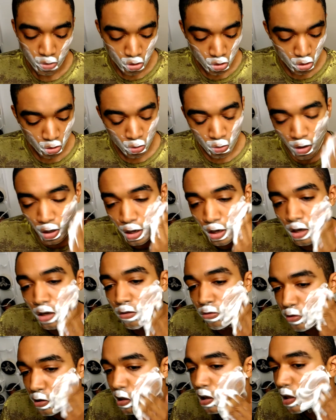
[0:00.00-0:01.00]
So
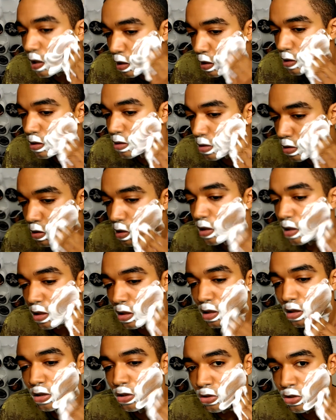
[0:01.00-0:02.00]
I've got
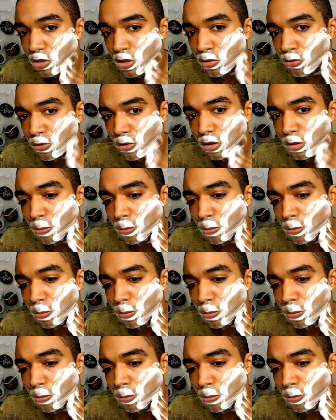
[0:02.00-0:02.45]
Christopher